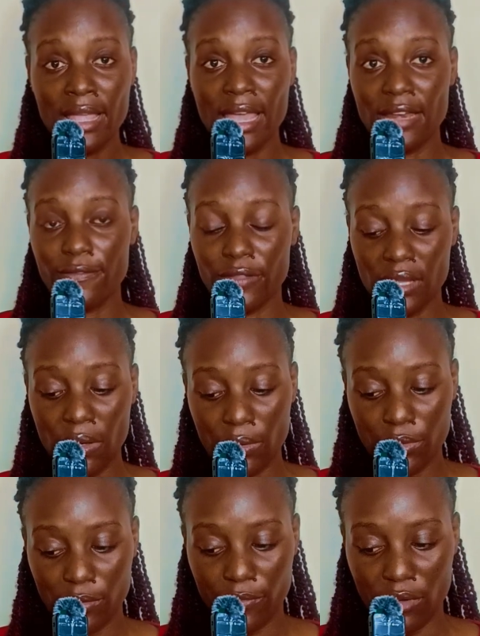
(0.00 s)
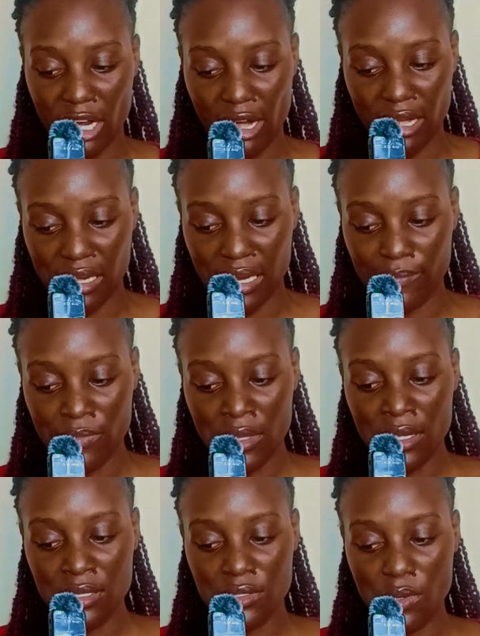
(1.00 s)
and for the growth of your career.
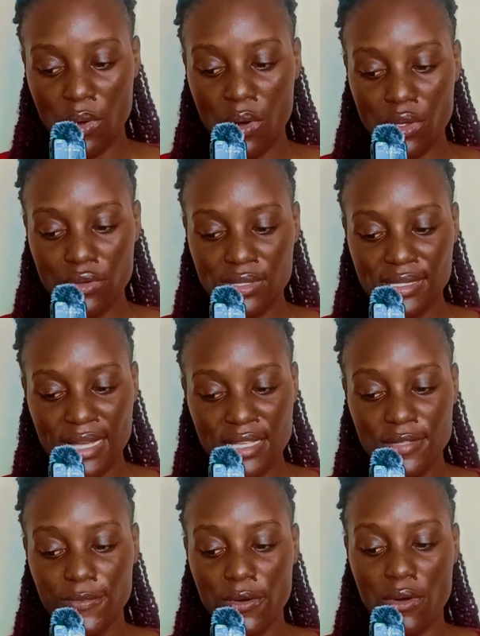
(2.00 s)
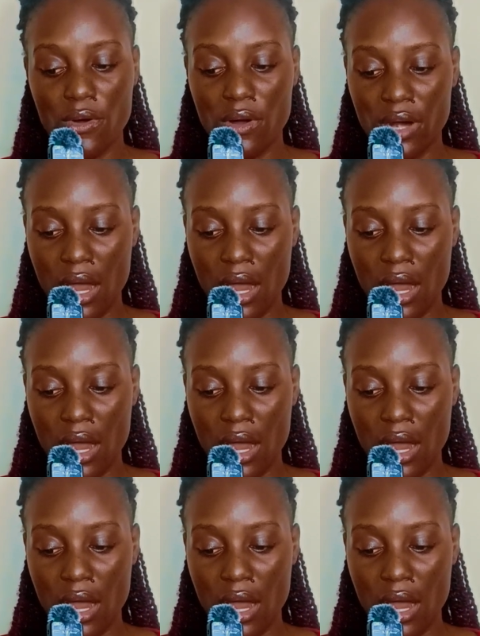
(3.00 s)
So you search for